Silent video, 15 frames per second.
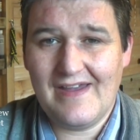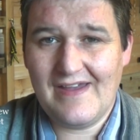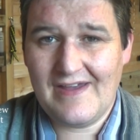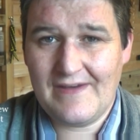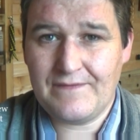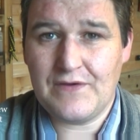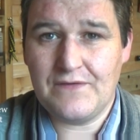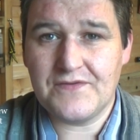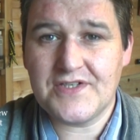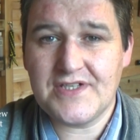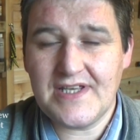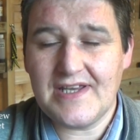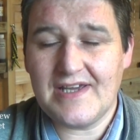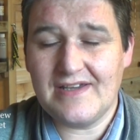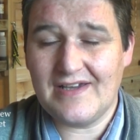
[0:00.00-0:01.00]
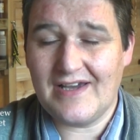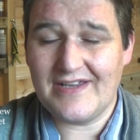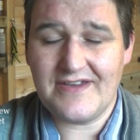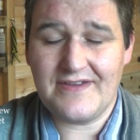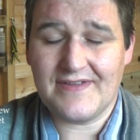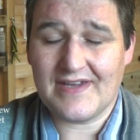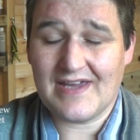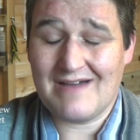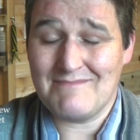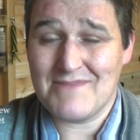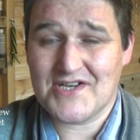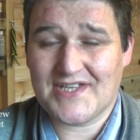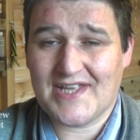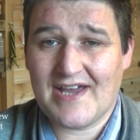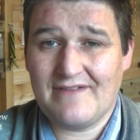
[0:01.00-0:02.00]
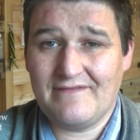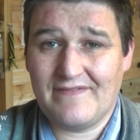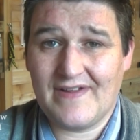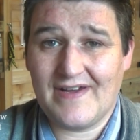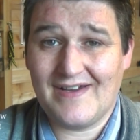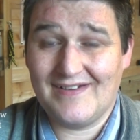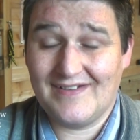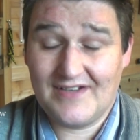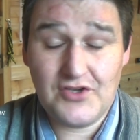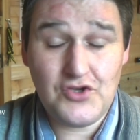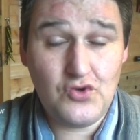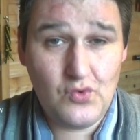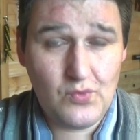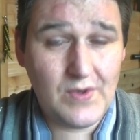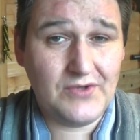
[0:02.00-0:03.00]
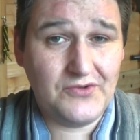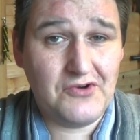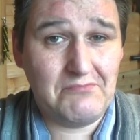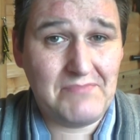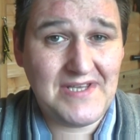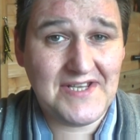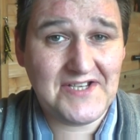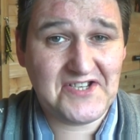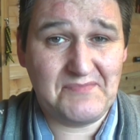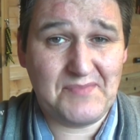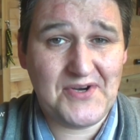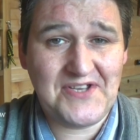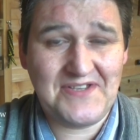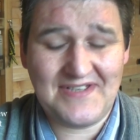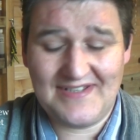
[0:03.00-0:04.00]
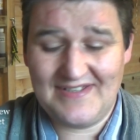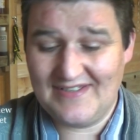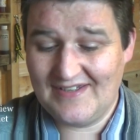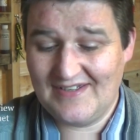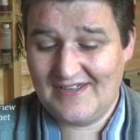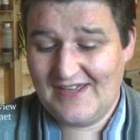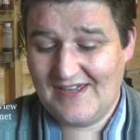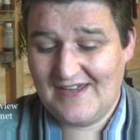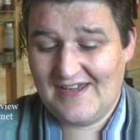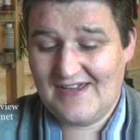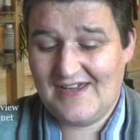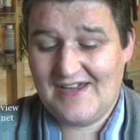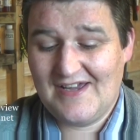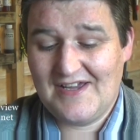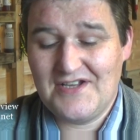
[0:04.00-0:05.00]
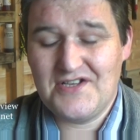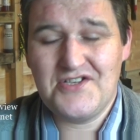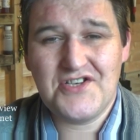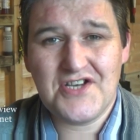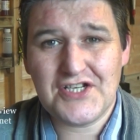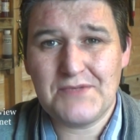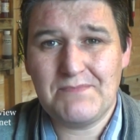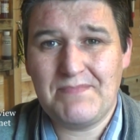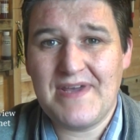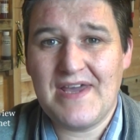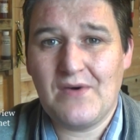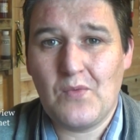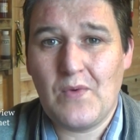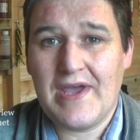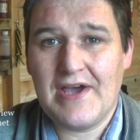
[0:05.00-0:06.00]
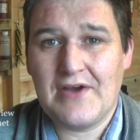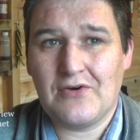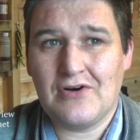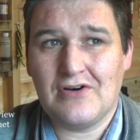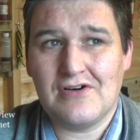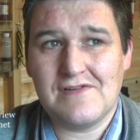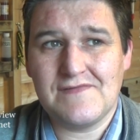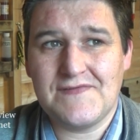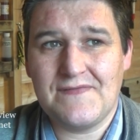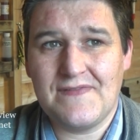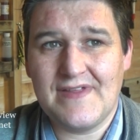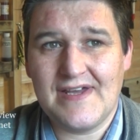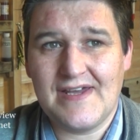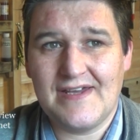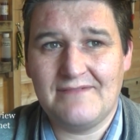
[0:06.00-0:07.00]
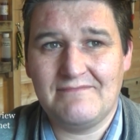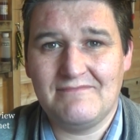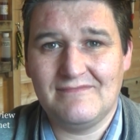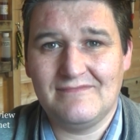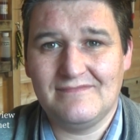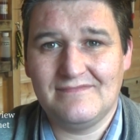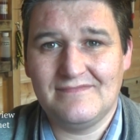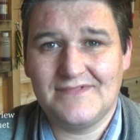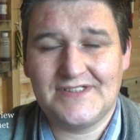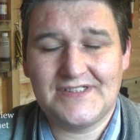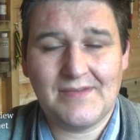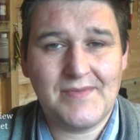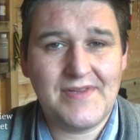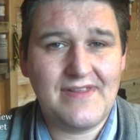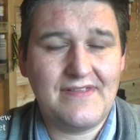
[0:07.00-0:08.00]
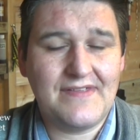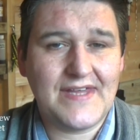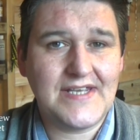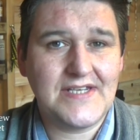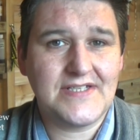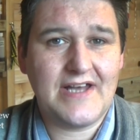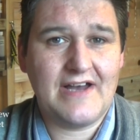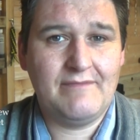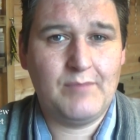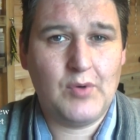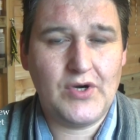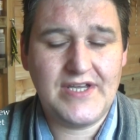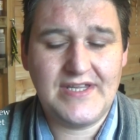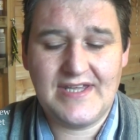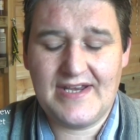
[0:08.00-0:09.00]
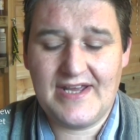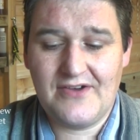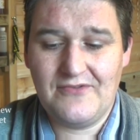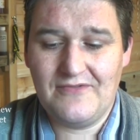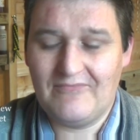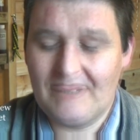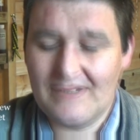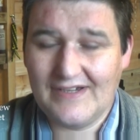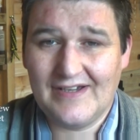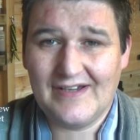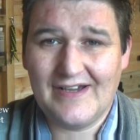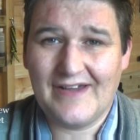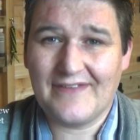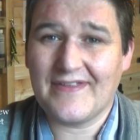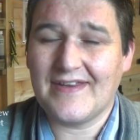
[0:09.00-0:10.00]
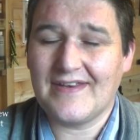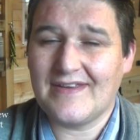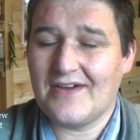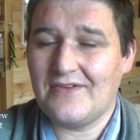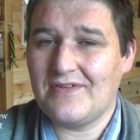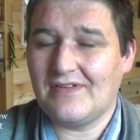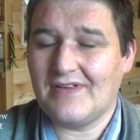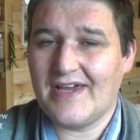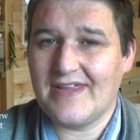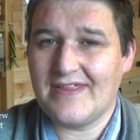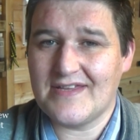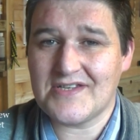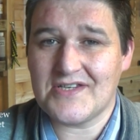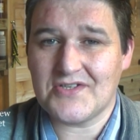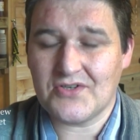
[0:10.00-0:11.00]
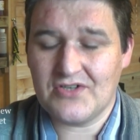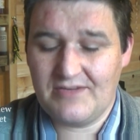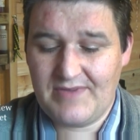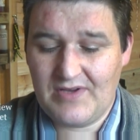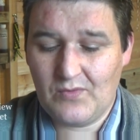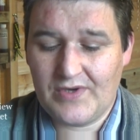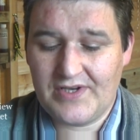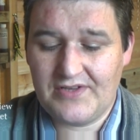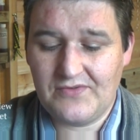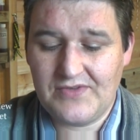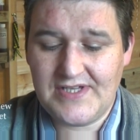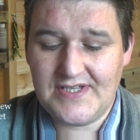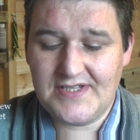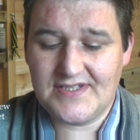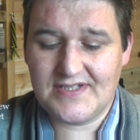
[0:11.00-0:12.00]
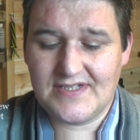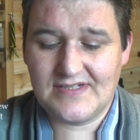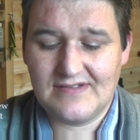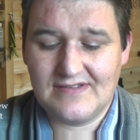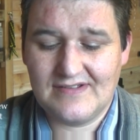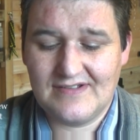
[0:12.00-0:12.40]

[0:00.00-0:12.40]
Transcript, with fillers: If you've seen it and you think I must have that, you will not be disappointed. Just be aware of the some of the things that I've pointed out. I think down the line this is going to be one of these,